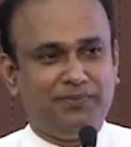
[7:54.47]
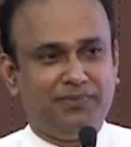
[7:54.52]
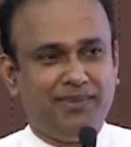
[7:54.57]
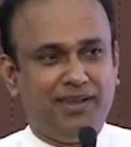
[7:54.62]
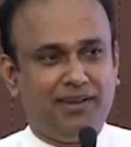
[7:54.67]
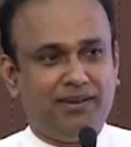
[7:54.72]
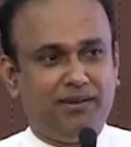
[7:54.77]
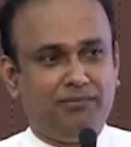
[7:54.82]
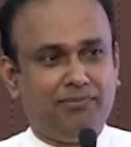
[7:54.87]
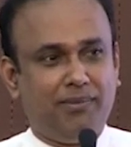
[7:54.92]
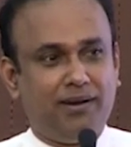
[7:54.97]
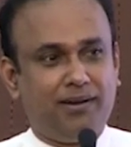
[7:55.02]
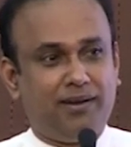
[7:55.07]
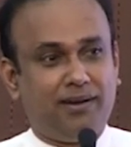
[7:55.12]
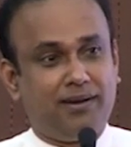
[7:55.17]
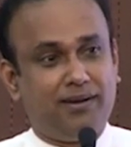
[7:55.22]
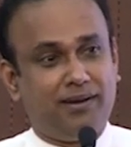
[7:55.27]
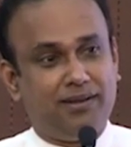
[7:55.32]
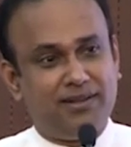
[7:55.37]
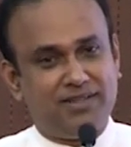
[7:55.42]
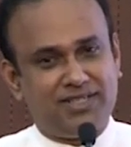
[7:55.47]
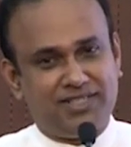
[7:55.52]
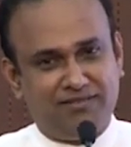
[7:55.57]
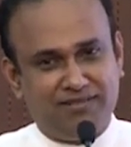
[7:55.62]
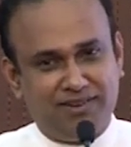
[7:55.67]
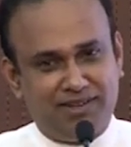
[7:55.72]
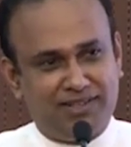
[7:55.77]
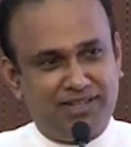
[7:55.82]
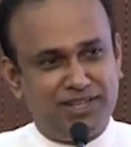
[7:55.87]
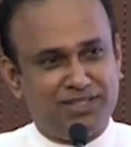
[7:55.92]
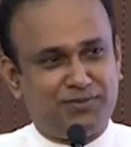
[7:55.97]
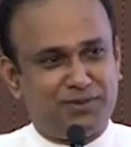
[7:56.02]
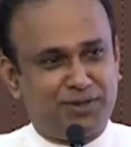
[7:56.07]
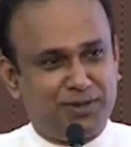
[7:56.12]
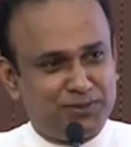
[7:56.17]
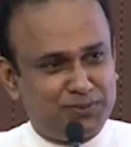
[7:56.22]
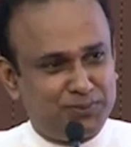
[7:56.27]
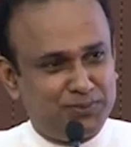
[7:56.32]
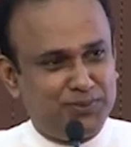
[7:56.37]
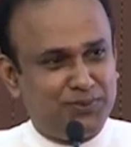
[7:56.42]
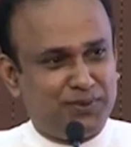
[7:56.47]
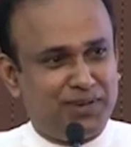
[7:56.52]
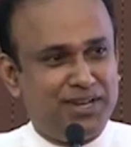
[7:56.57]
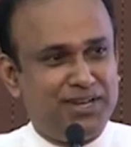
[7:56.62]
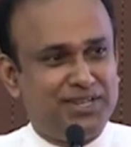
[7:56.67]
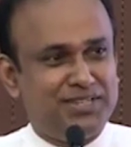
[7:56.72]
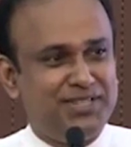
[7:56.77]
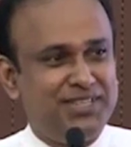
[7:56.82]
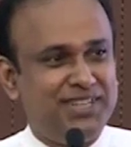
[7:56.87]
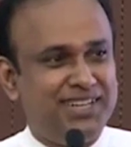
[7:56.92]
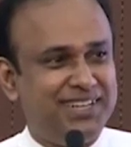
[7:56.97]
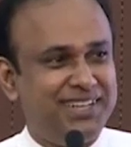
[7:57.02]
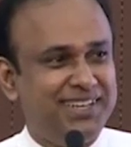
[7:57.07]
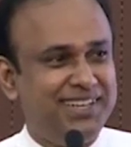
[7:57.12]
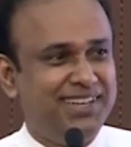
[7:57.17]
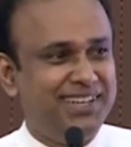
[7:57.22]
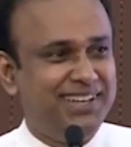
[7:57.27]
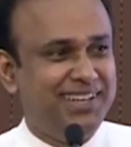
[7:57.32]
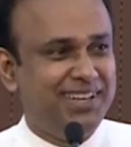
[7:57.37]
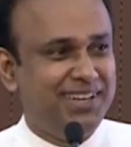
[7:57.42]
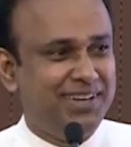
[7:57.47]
that it might take another 70 years for us to reach the